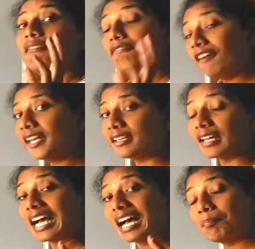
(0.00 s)
when
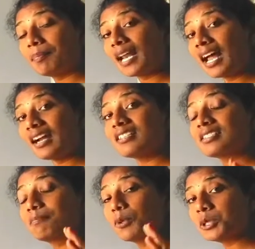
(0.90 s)
a plant
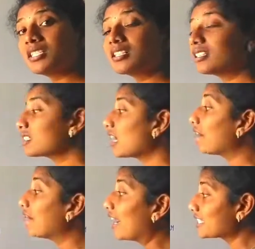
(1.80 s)
possesses
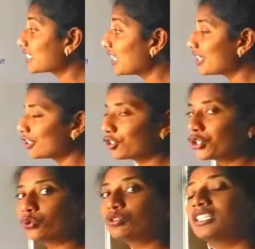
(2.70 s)
a vascular
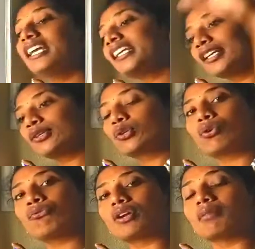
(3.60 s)
tissue, they can grow
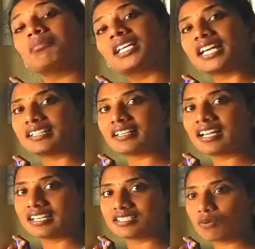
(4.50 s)
from greater
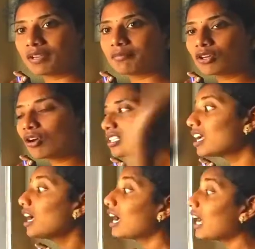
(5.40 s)
heights. Why? Because
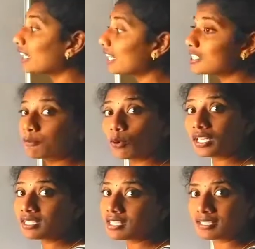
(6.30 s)
a
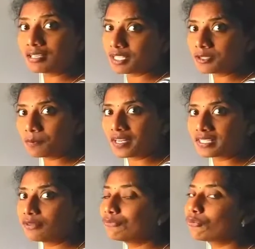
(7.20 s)
transporting system is
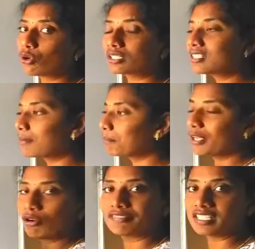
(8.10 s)
present for the
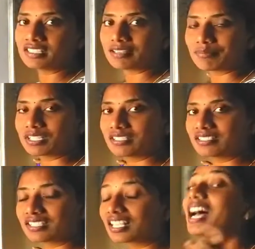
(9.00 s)
supply of these
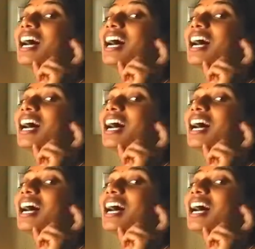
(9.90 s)
substances,